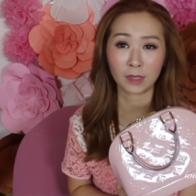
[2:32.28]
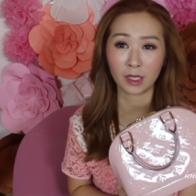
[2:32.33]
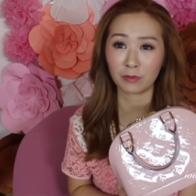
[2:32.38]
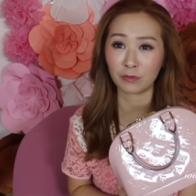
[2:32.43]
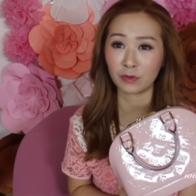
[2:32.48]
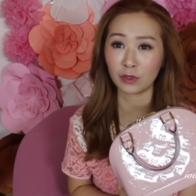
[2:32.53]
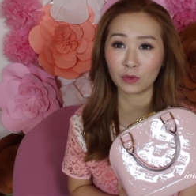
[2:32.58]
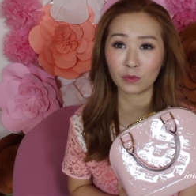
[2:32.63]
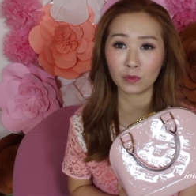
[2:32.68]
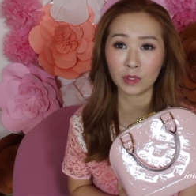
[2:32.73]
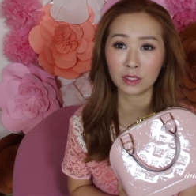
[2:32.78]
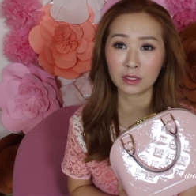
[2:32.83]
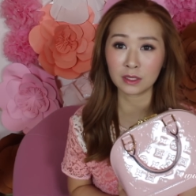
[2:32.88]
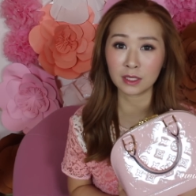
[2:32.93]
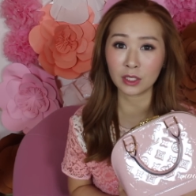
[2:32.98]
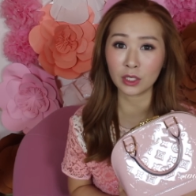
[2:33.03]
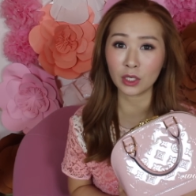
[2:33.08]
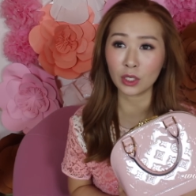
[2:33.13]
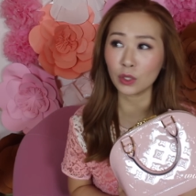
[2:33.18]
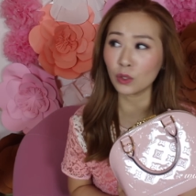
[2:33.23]
a few
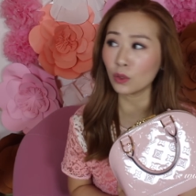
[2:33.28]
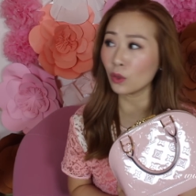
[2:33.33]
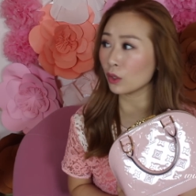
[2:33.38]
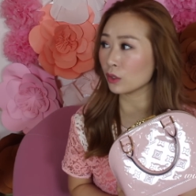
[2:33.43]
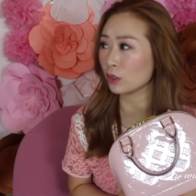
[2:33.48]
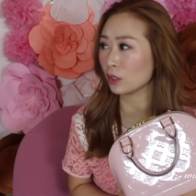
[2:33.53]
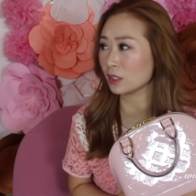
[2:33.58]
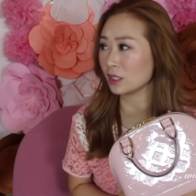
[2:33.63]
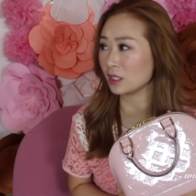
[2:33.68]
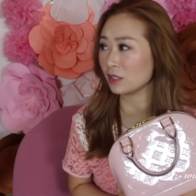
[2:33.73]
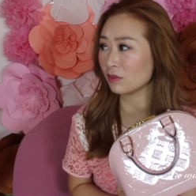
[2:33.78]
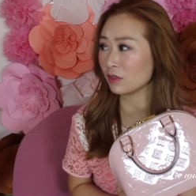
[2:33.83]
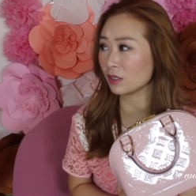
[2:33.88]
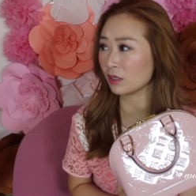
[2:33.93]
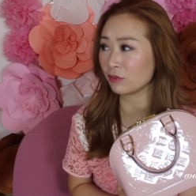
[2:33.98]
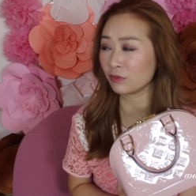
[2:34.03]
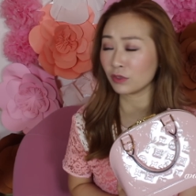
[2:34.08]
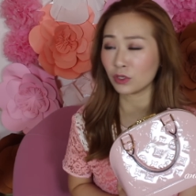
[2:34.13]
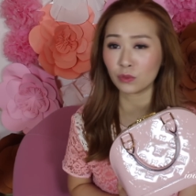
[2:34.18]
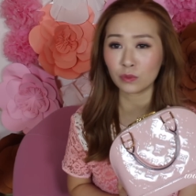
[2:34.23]
weeks ago, or not even
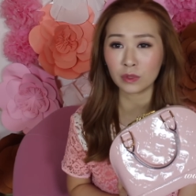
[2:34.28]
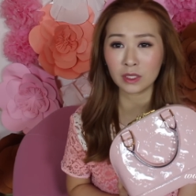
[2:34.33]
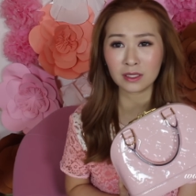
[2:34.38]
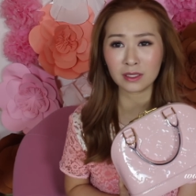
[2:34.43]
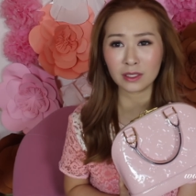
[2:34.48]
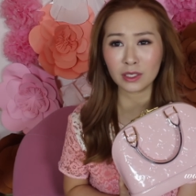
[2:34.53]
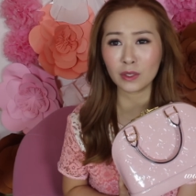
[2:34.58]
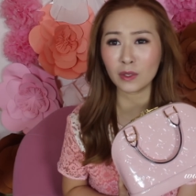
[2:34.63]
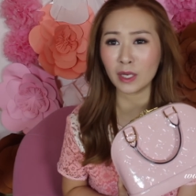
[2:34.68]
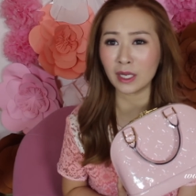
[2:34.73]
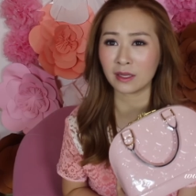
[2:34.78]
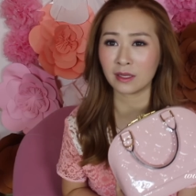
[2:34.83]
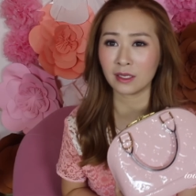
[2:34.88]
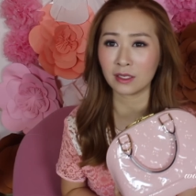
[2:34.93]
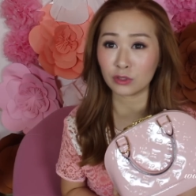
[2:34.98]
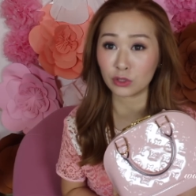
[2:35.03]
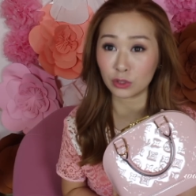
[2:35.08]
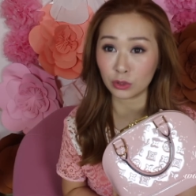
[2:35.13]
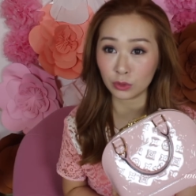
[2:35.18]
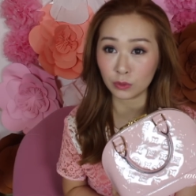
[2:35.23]
a few weeks ago, I
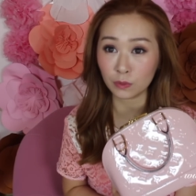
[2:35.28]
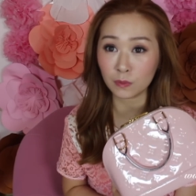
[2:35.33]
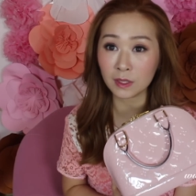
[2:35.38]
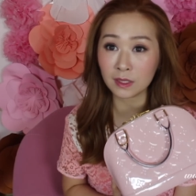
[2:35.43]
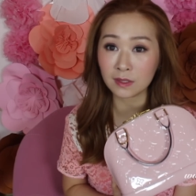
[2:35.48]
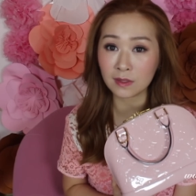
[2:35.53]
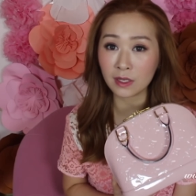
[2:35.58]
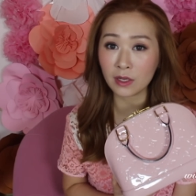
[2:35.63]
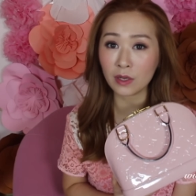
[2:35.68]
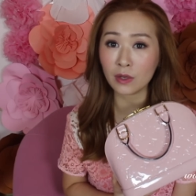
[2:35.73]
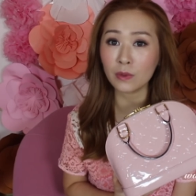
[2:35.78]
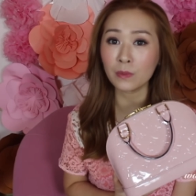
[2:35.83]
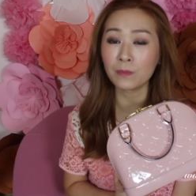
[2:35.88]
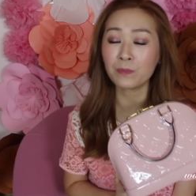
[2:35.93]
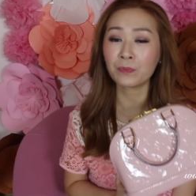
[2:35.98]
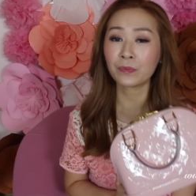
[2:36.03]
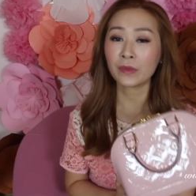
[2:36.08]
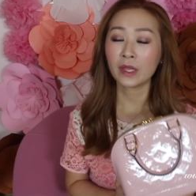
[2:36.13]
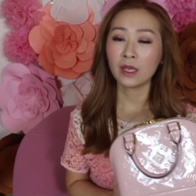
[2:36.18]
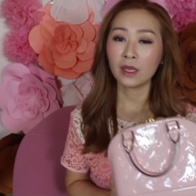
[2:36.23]
think two weeks ago,